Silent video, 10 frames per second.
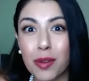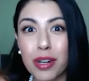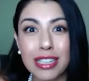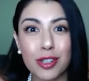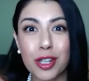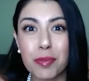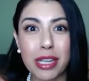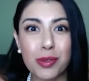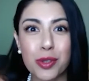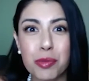I started my
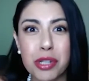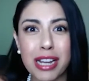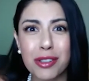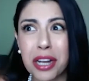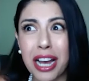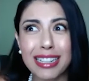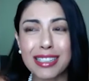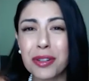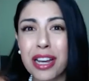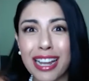YouTube channel, I didn't
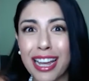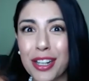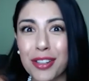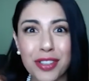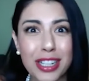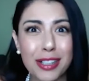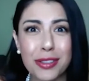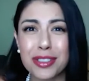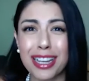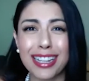know how to edit
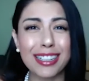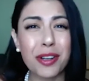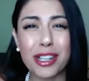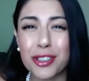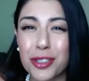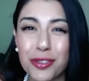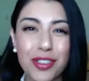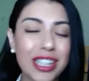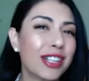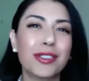videos. I didn't know how to shoot
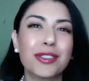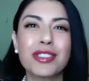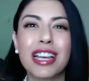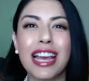videos.